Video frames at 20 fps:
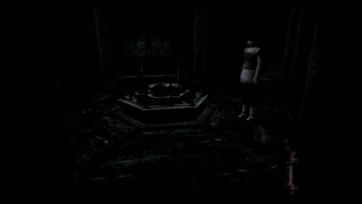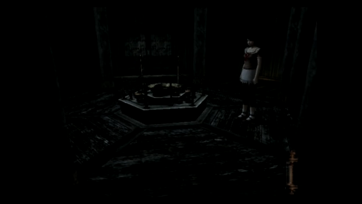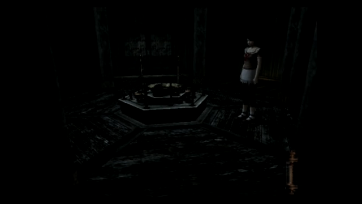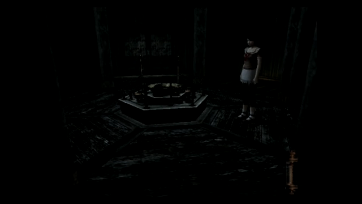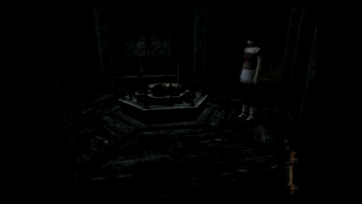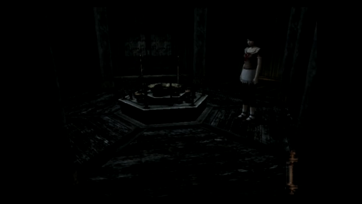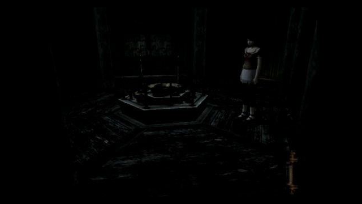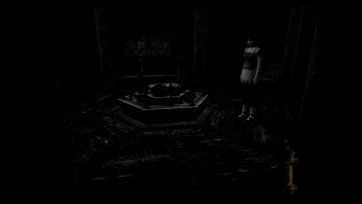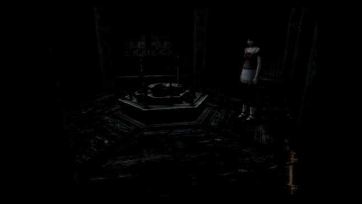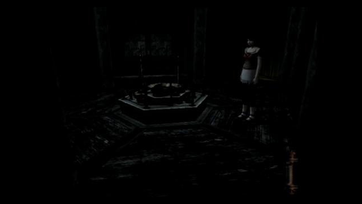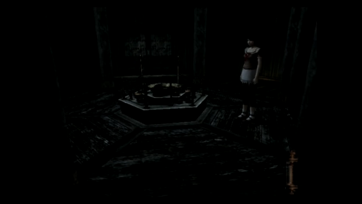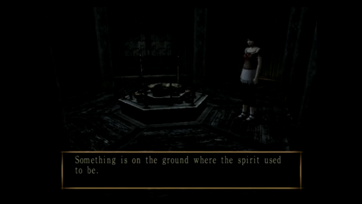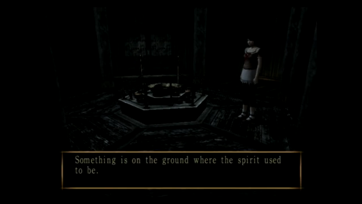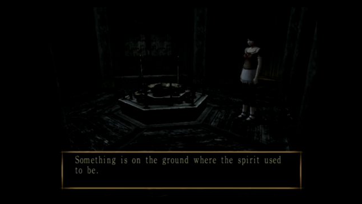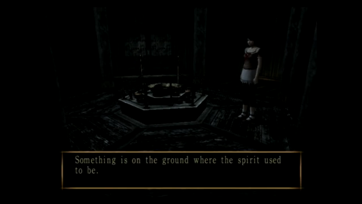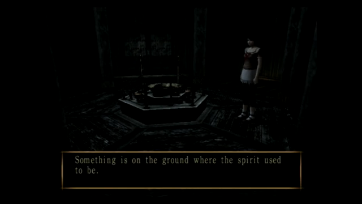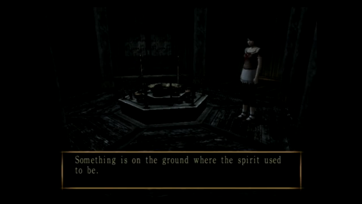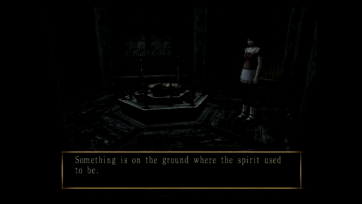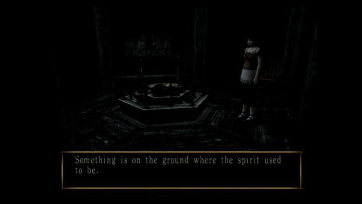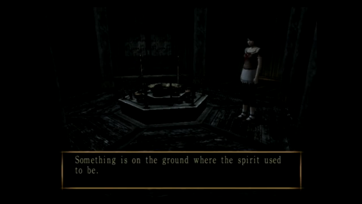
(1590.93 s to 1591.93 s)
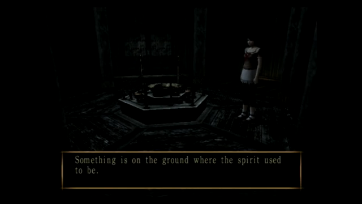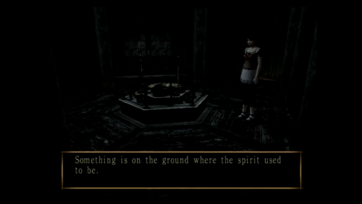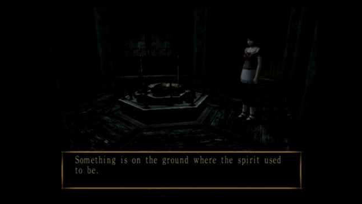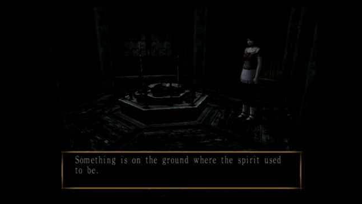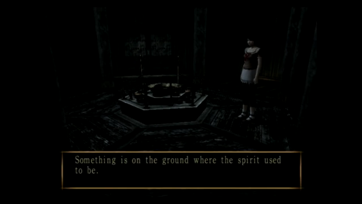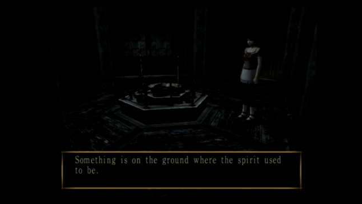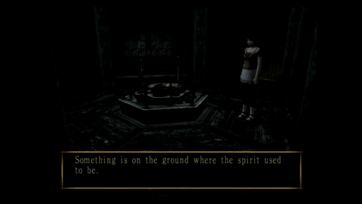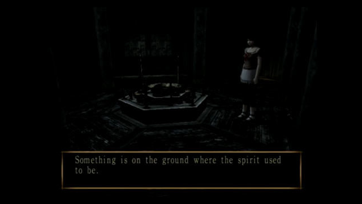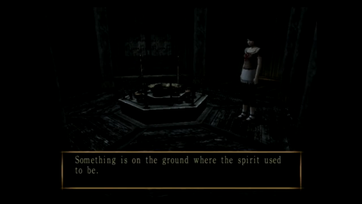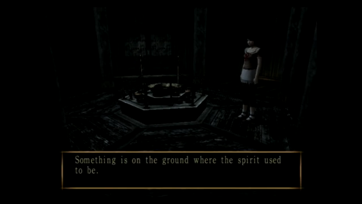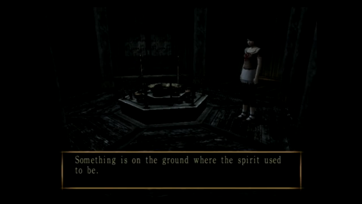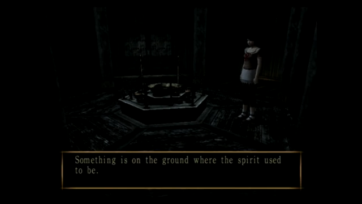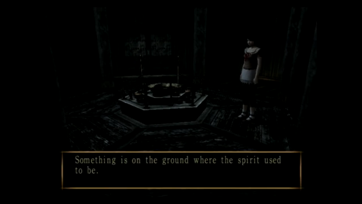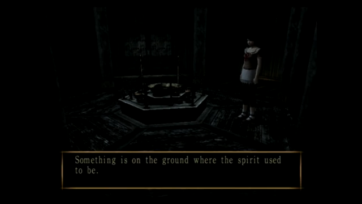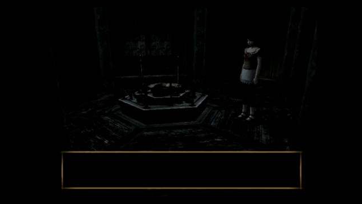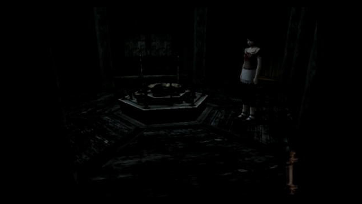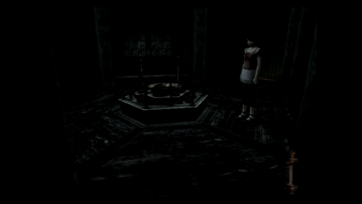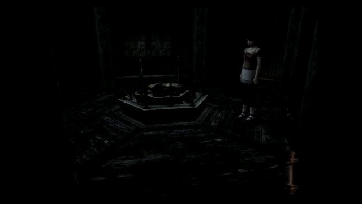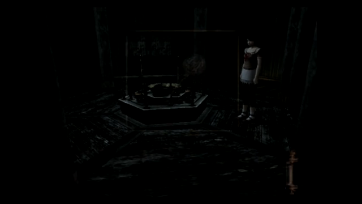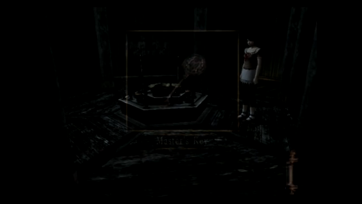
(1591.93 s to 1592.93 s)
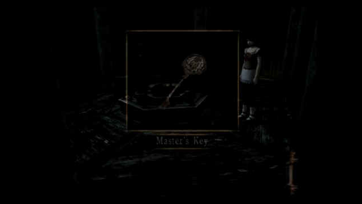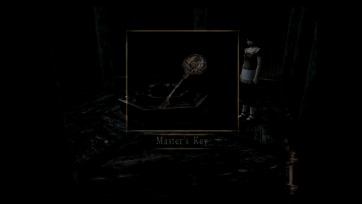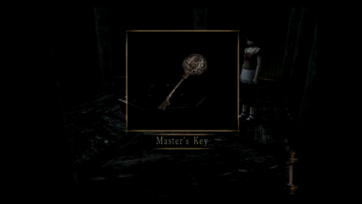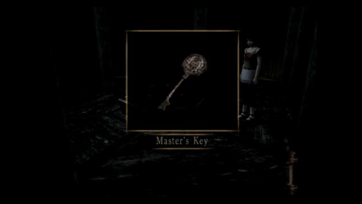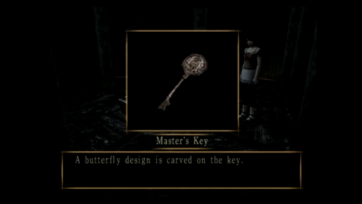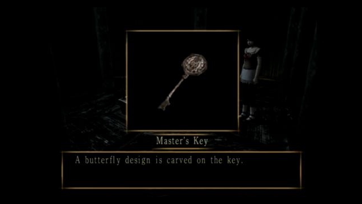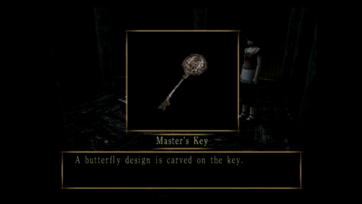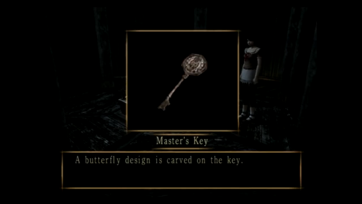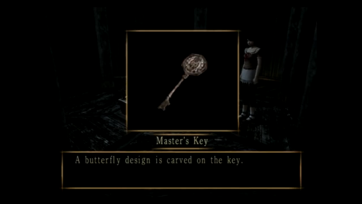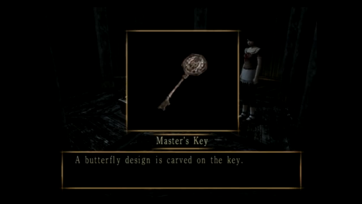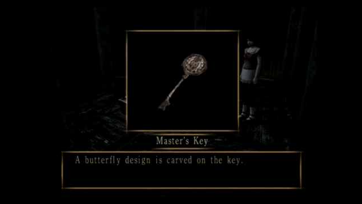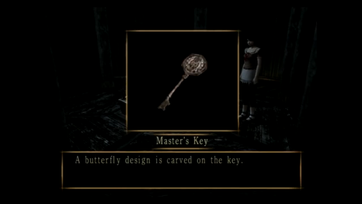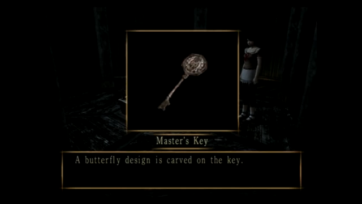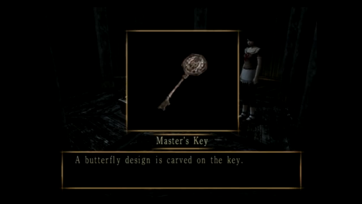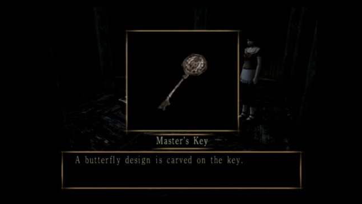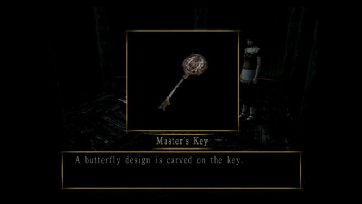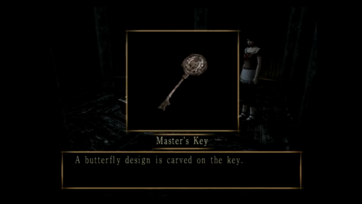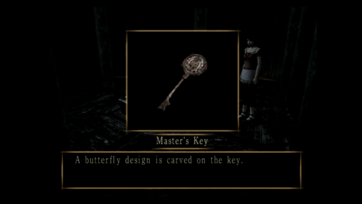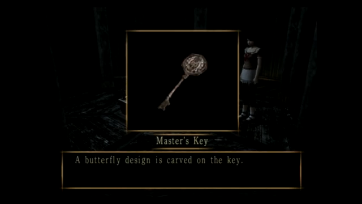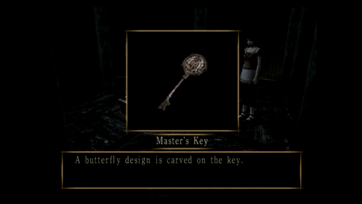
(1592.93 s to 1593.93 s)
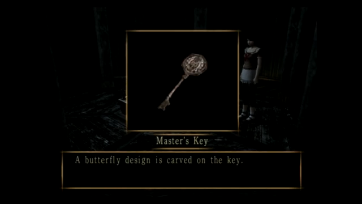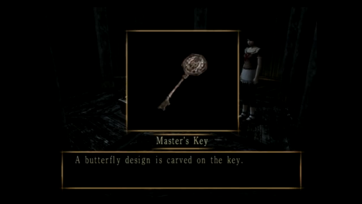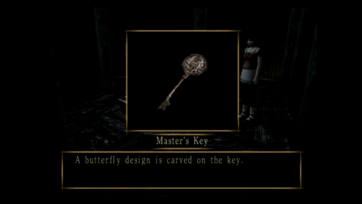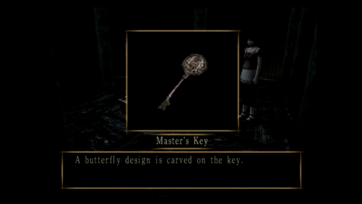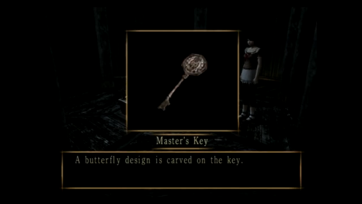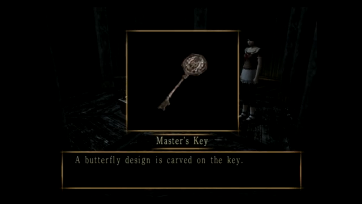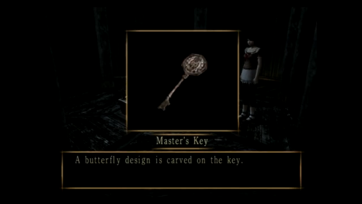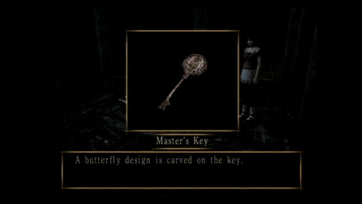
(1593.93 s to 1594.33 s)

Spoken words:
(no speaker visible)